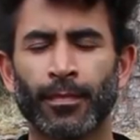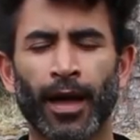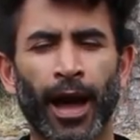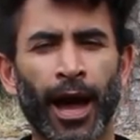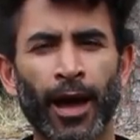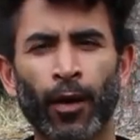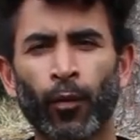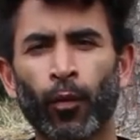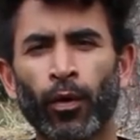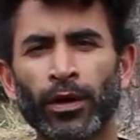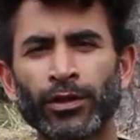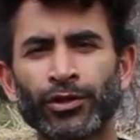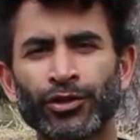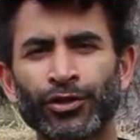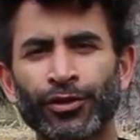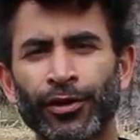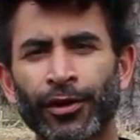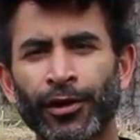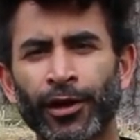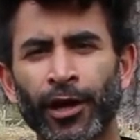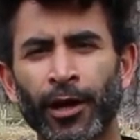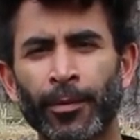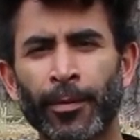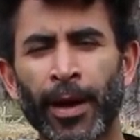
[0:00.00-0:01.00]
I want you
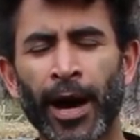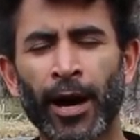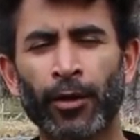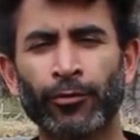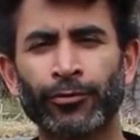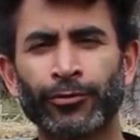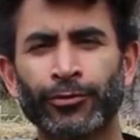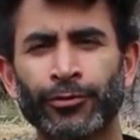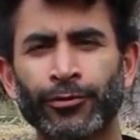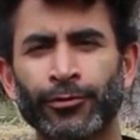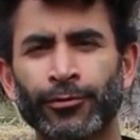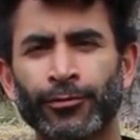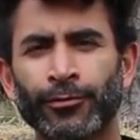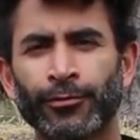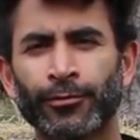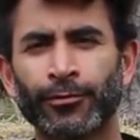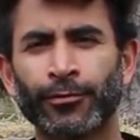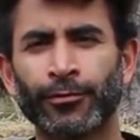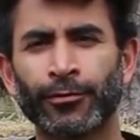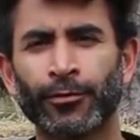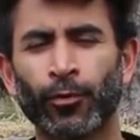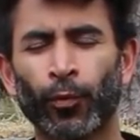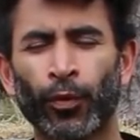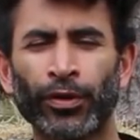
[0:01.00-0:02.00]
to come out
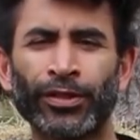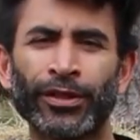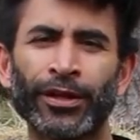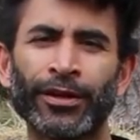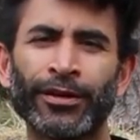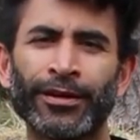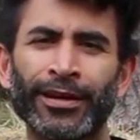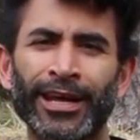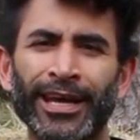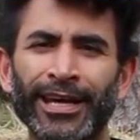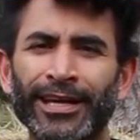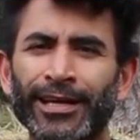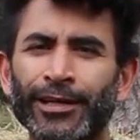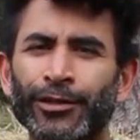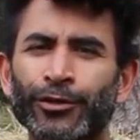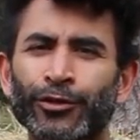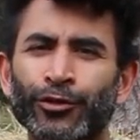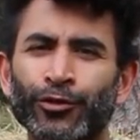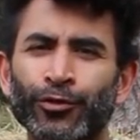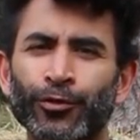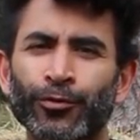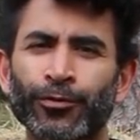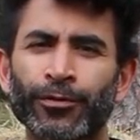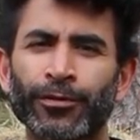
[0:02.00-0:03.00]
with the naked
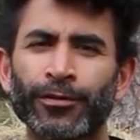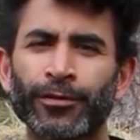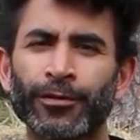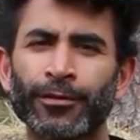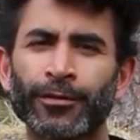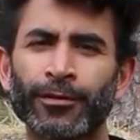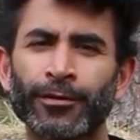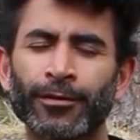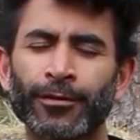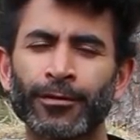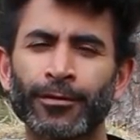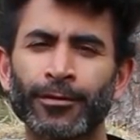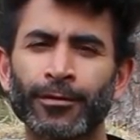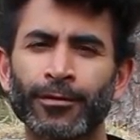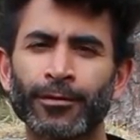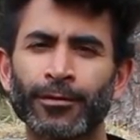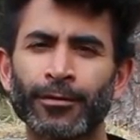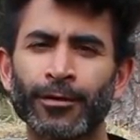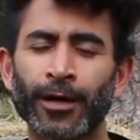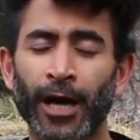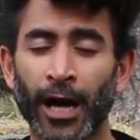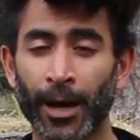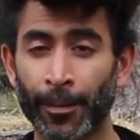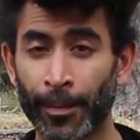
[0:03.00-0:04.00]
truth
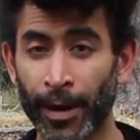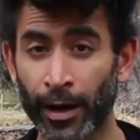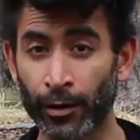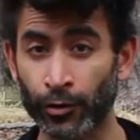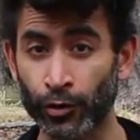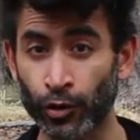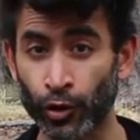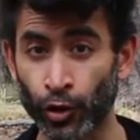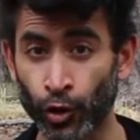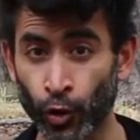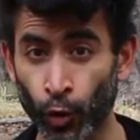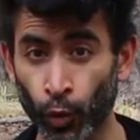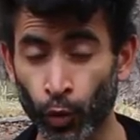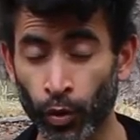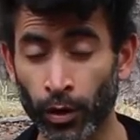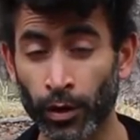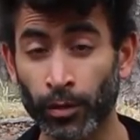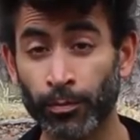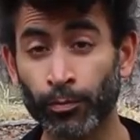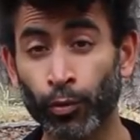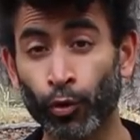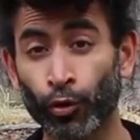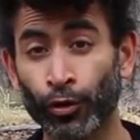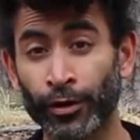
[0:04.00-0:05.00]
about
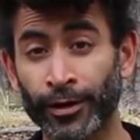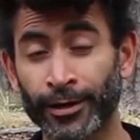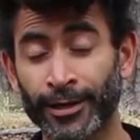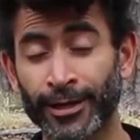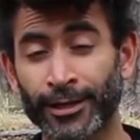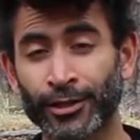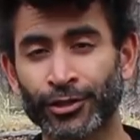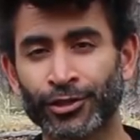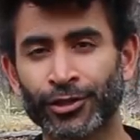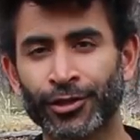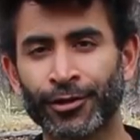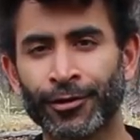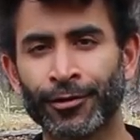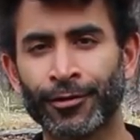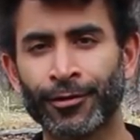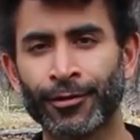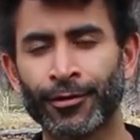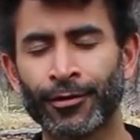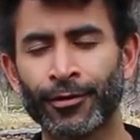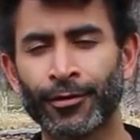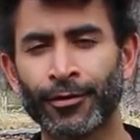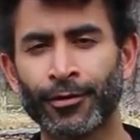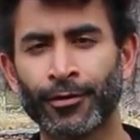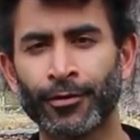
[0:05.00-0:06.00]
your porn addiction
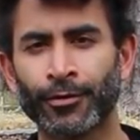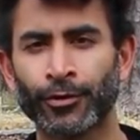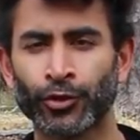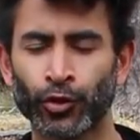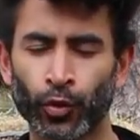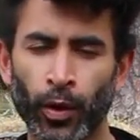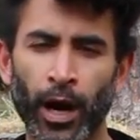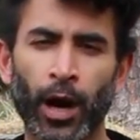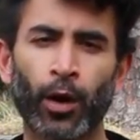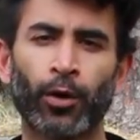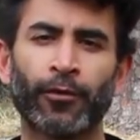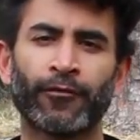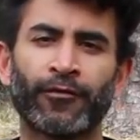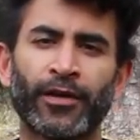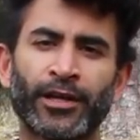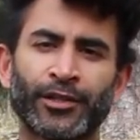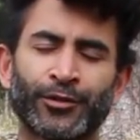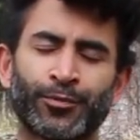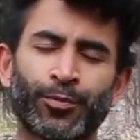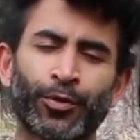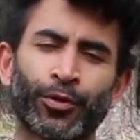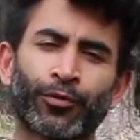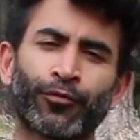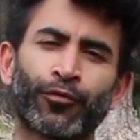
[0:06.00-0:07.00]
to our
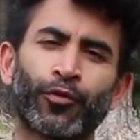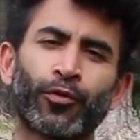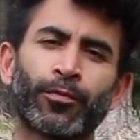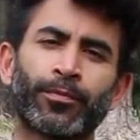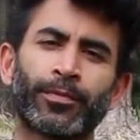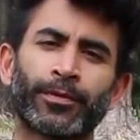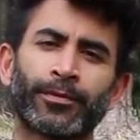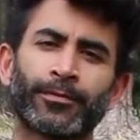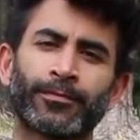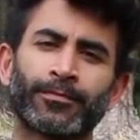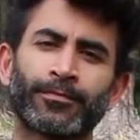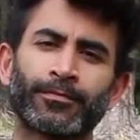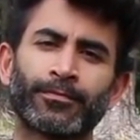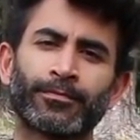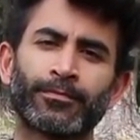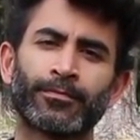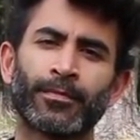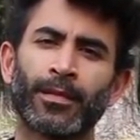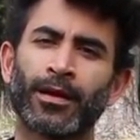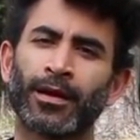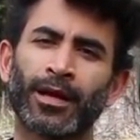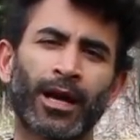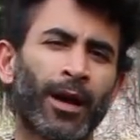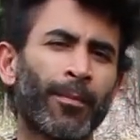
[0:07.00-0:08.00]
Facebook group.
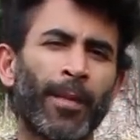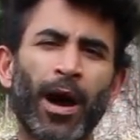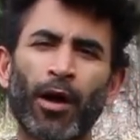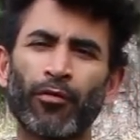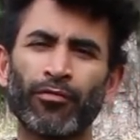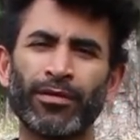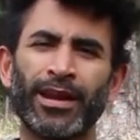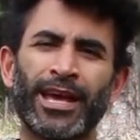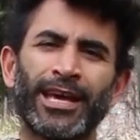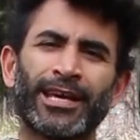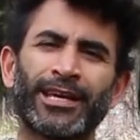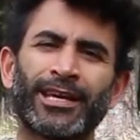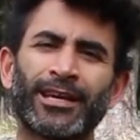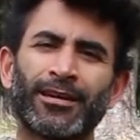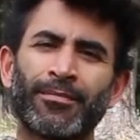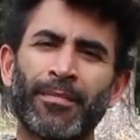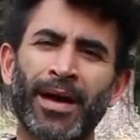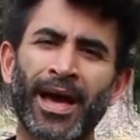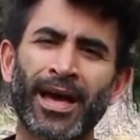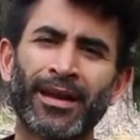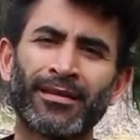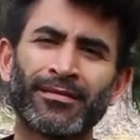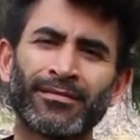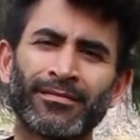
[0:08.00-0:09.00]
Come out naked,
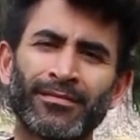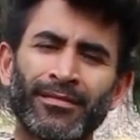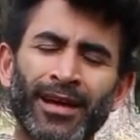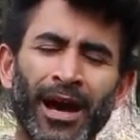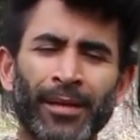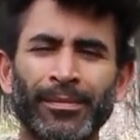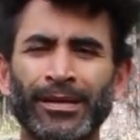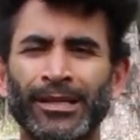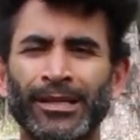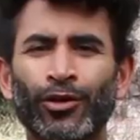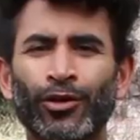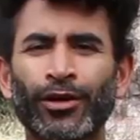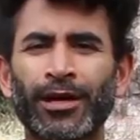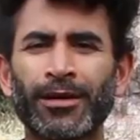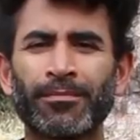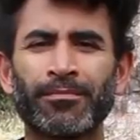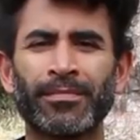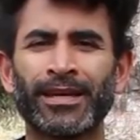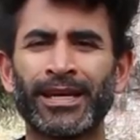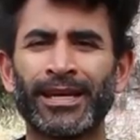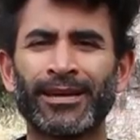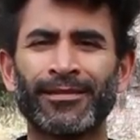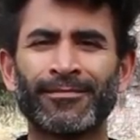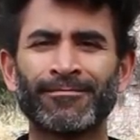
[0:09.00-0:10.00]
man. I look at
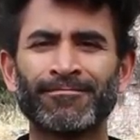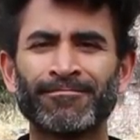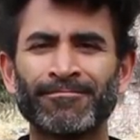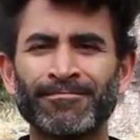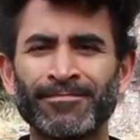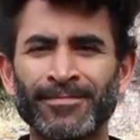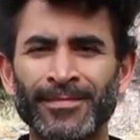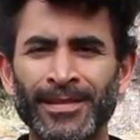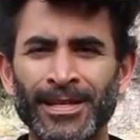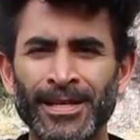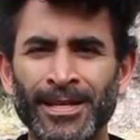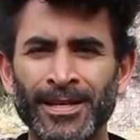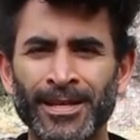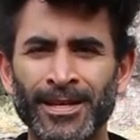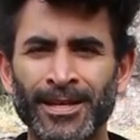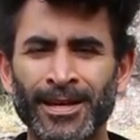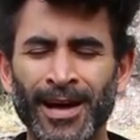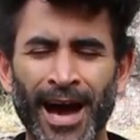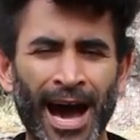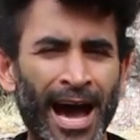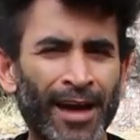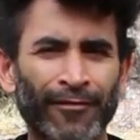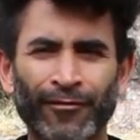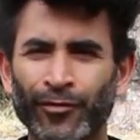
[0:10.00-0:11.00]
me.
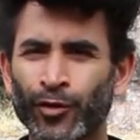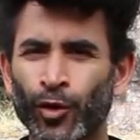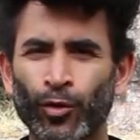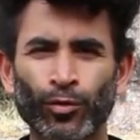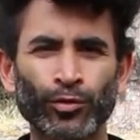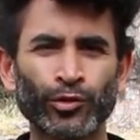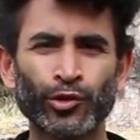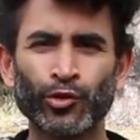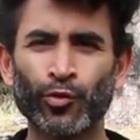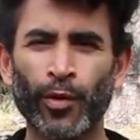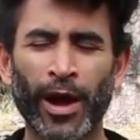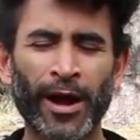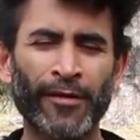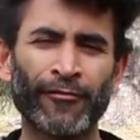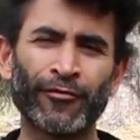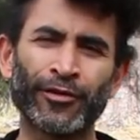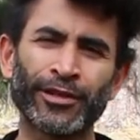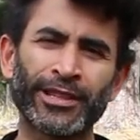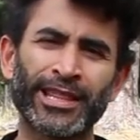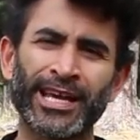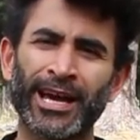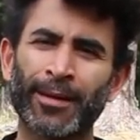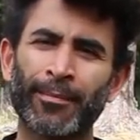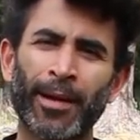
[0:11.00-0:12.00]
I've told you
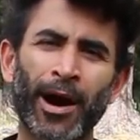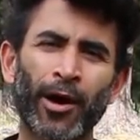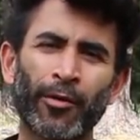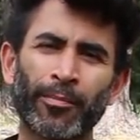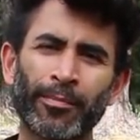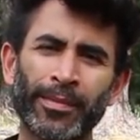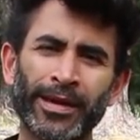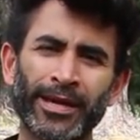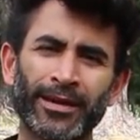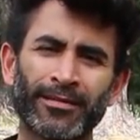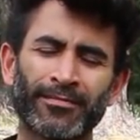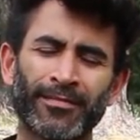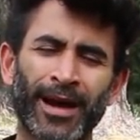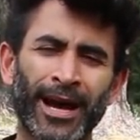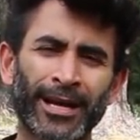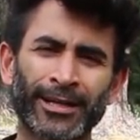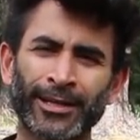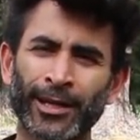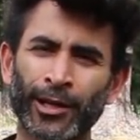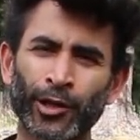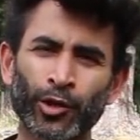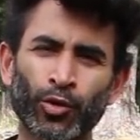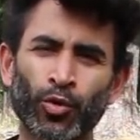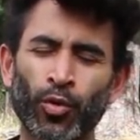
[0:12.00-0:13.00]
everything about me. I
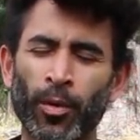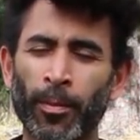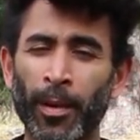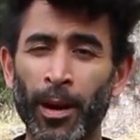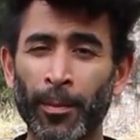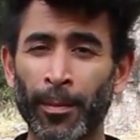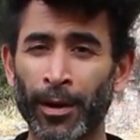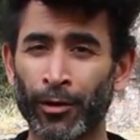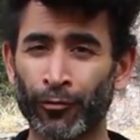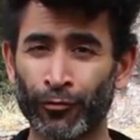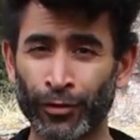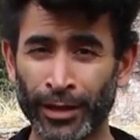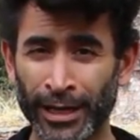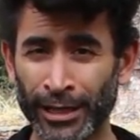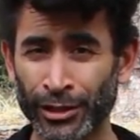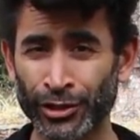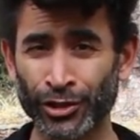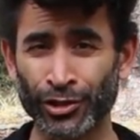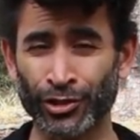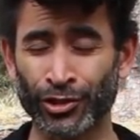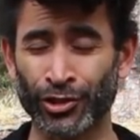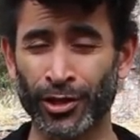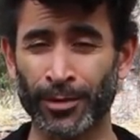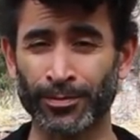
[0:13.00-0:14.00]
tell you about my
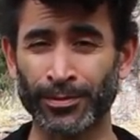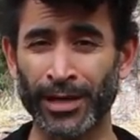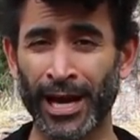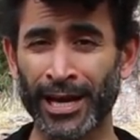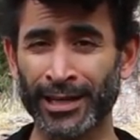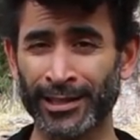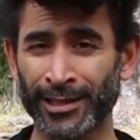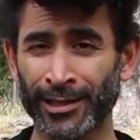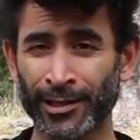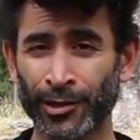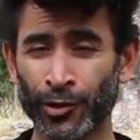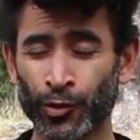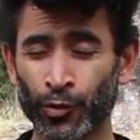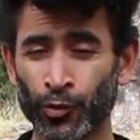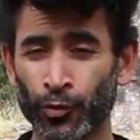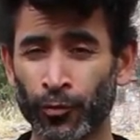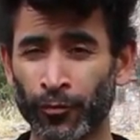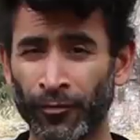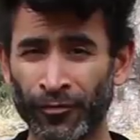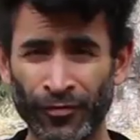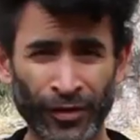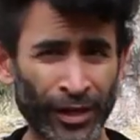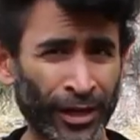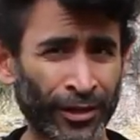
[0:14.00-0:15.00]
relationships. I tell
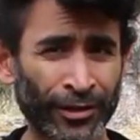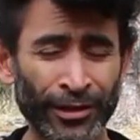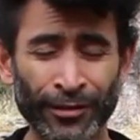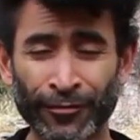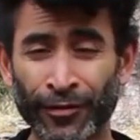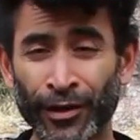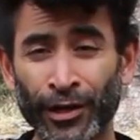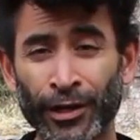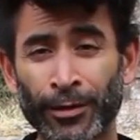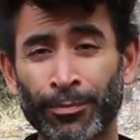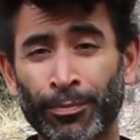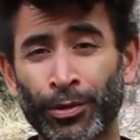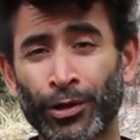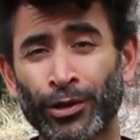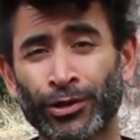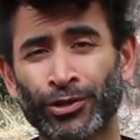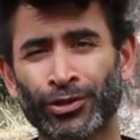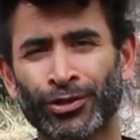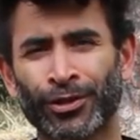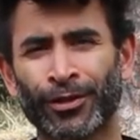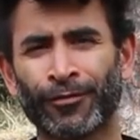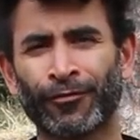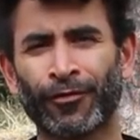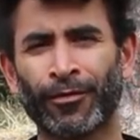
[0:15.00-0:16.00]
you very, very
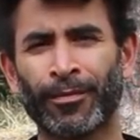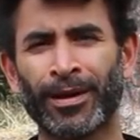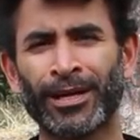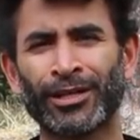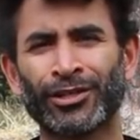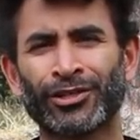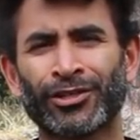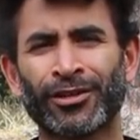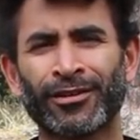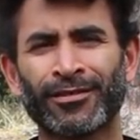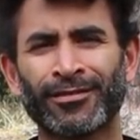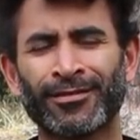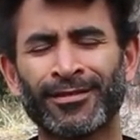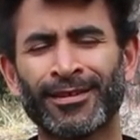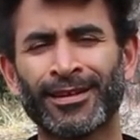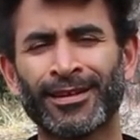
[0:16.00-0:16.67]
personal information.